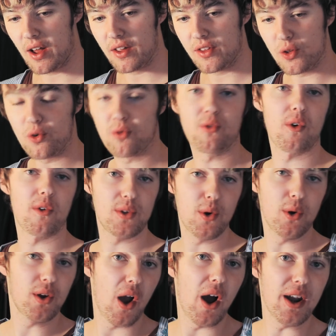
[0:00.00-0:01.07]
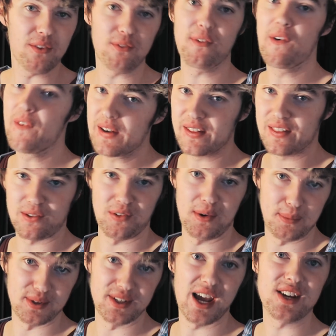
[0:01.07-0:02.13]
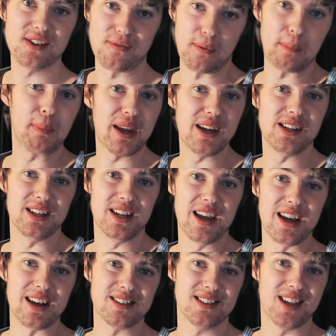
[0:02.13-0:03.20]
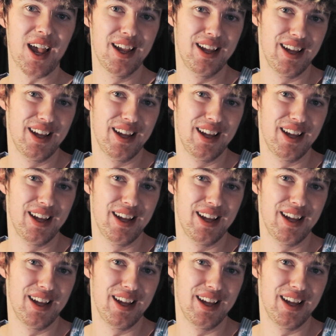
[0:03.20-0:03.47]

you're kind of ruining the reputation for BTS.